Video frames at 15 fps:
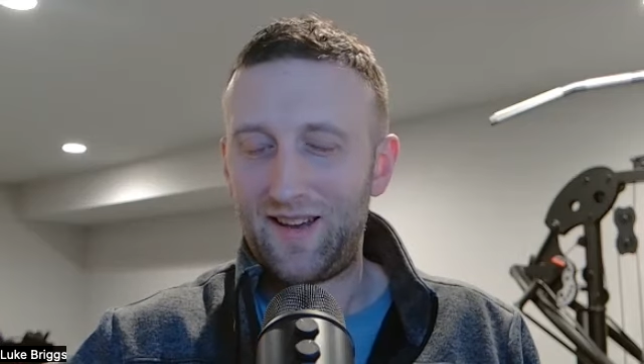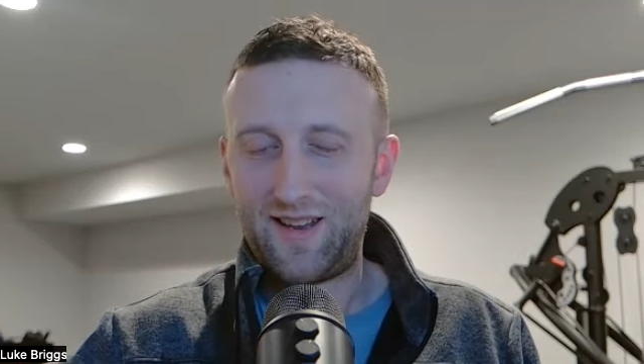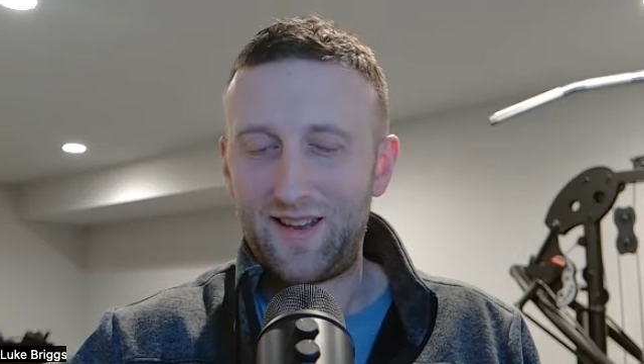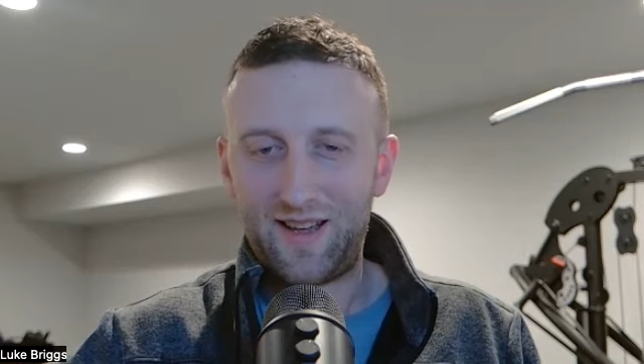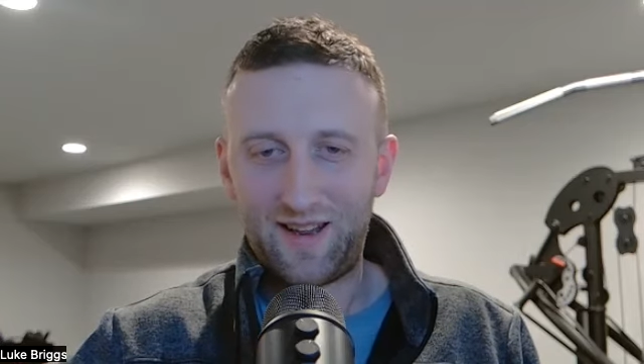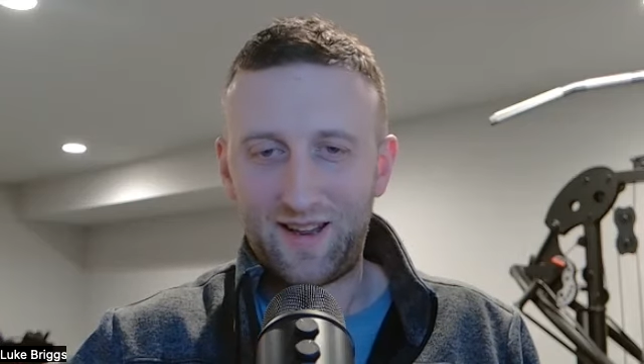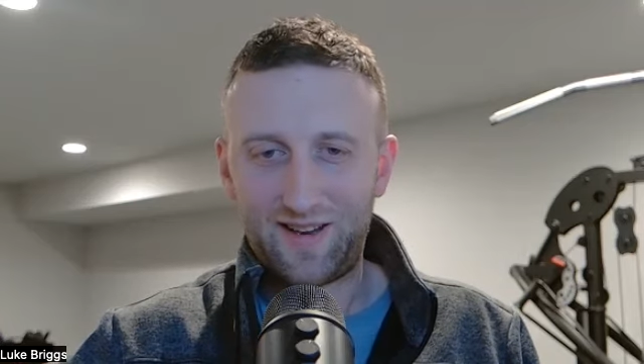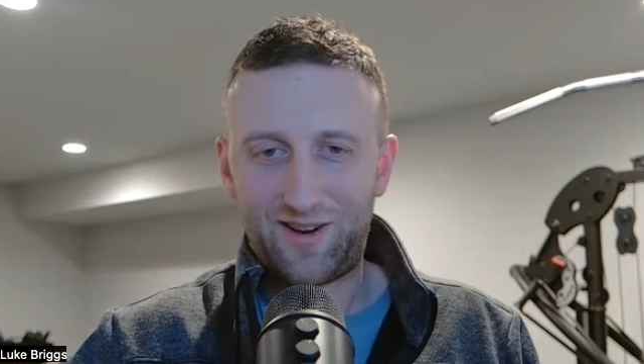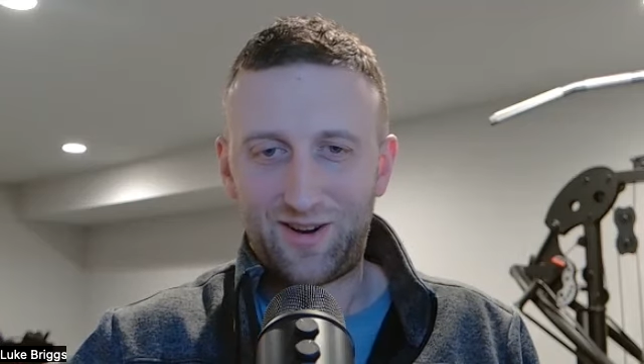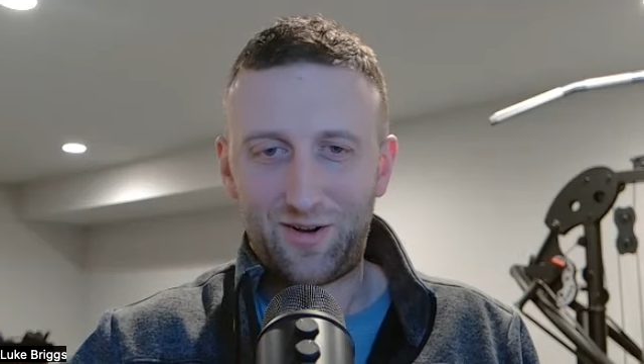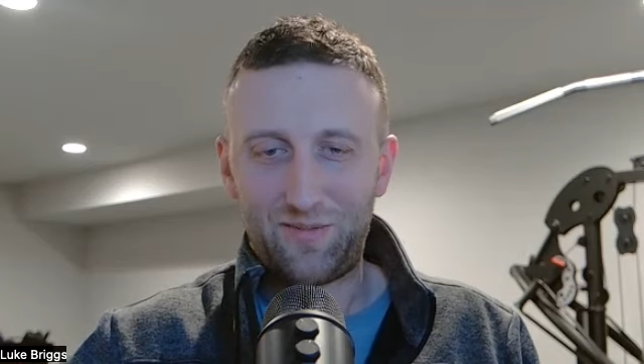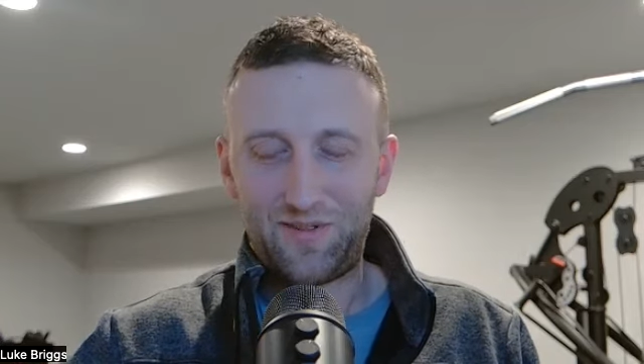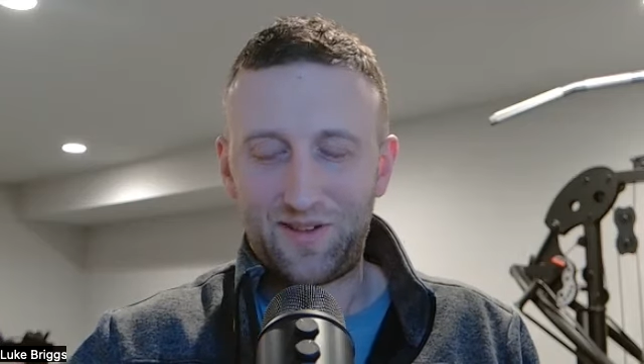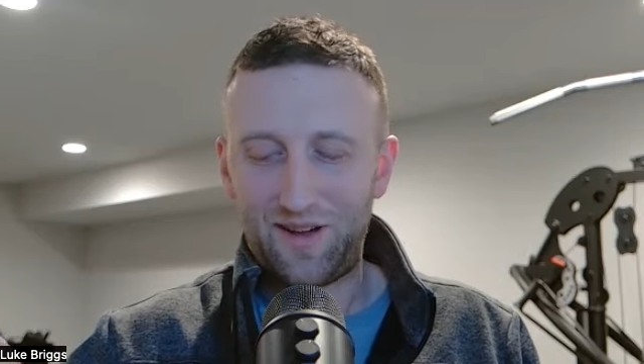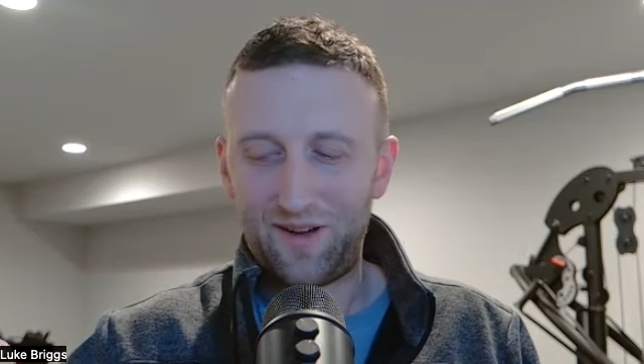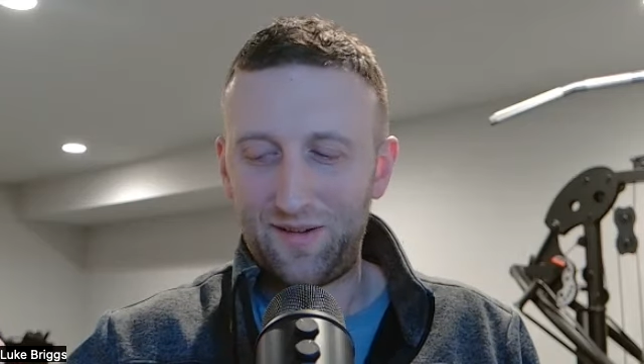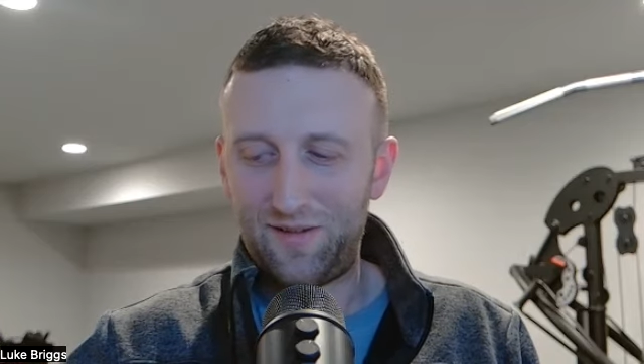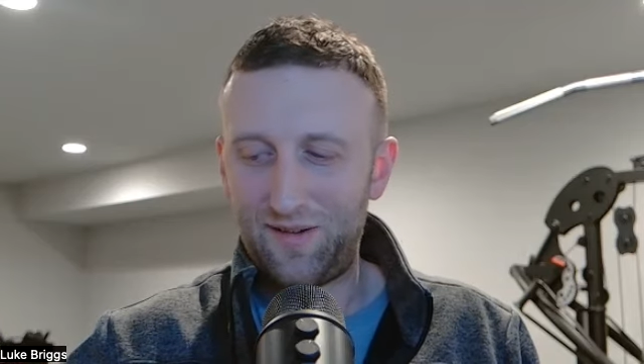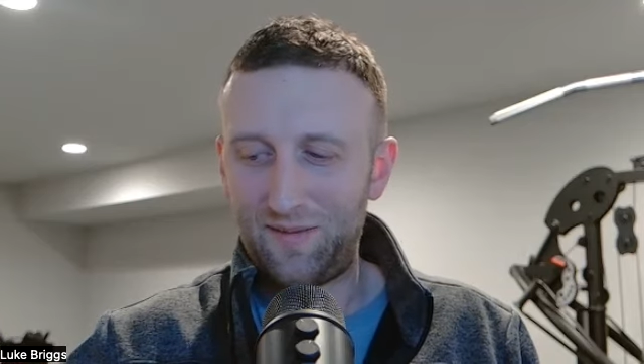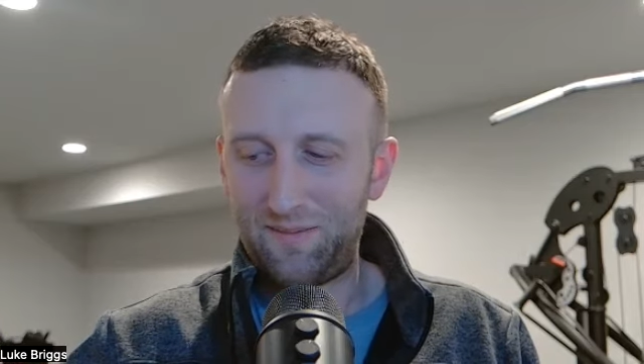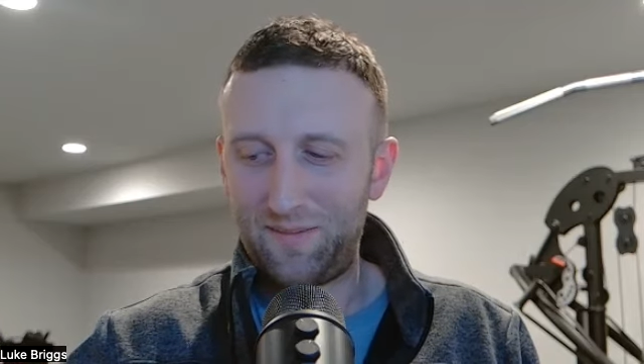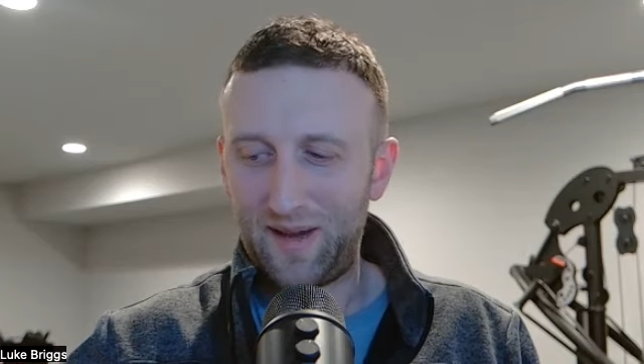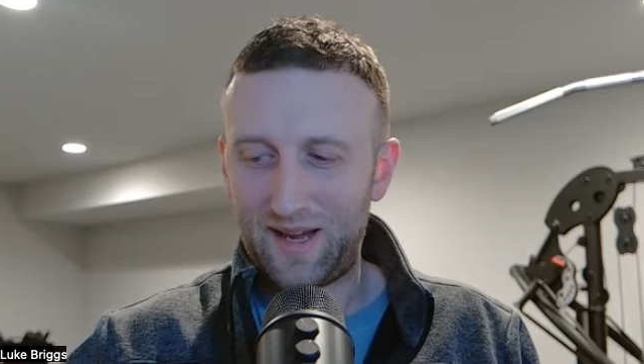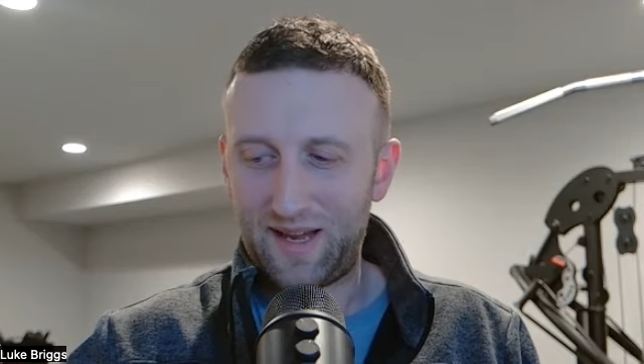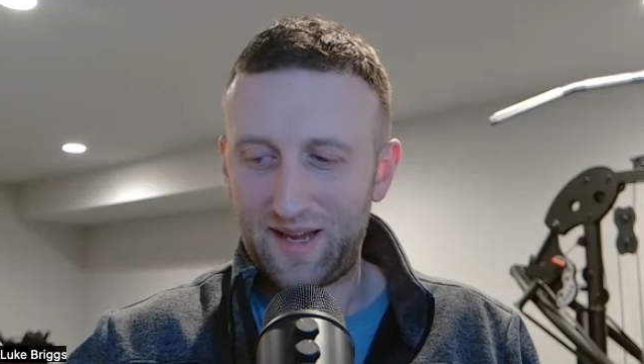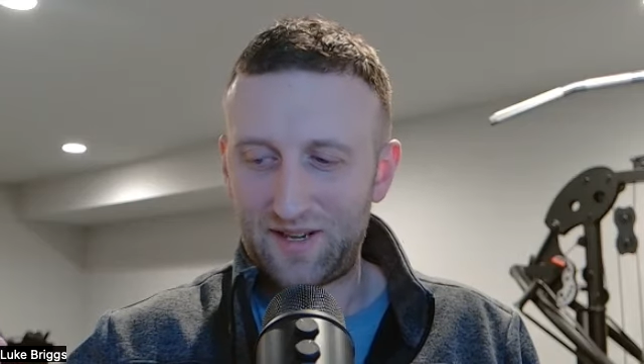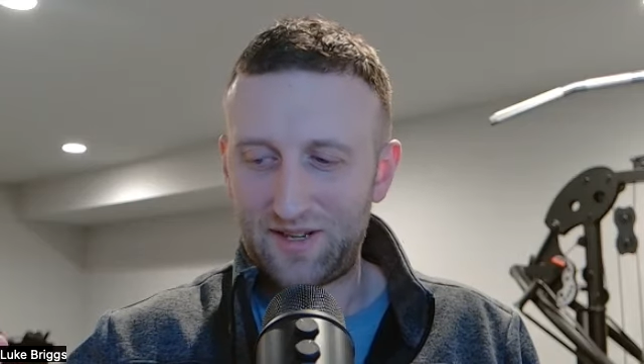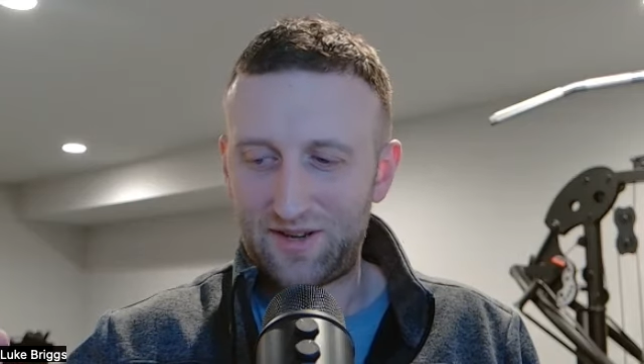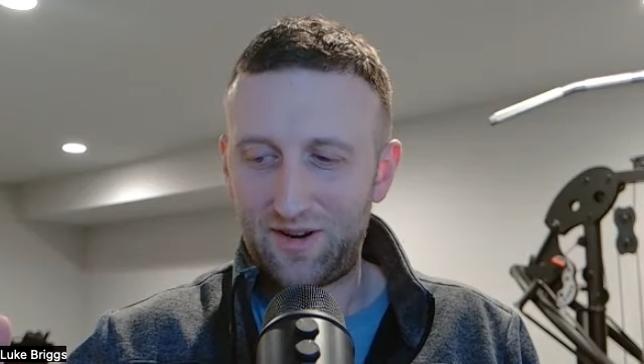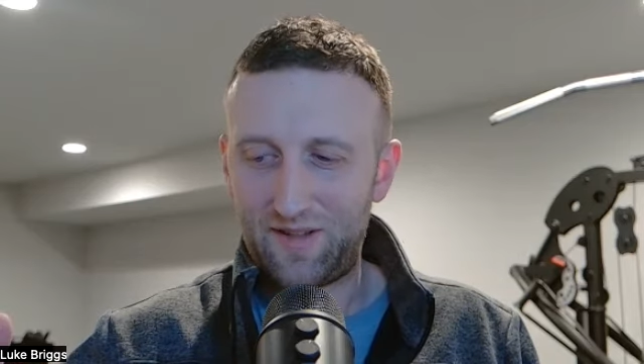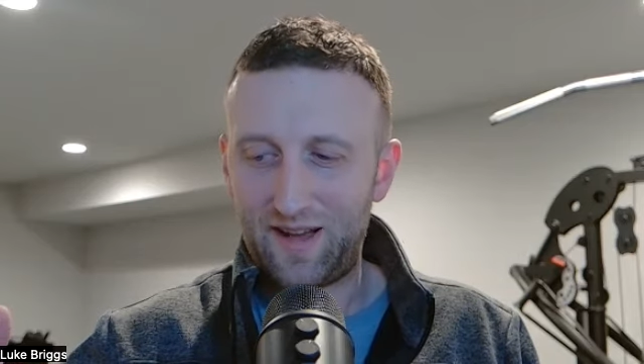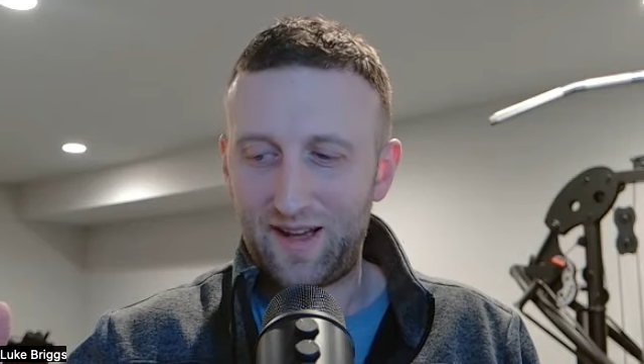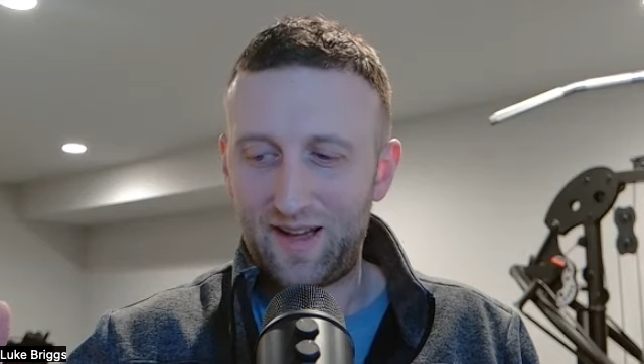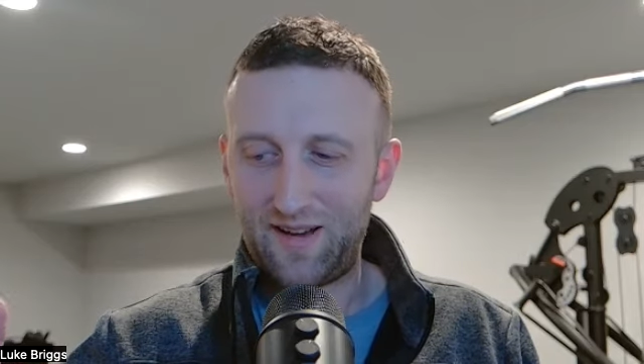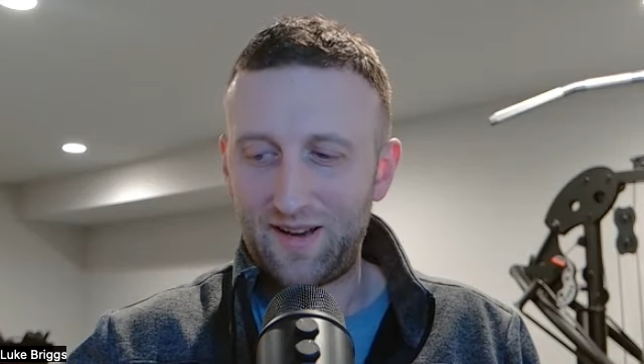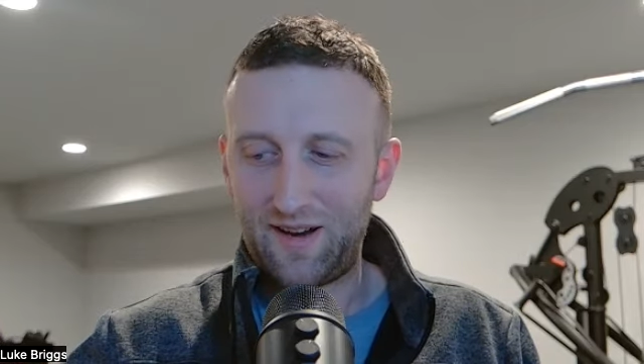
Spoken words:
did in terms of making sure that,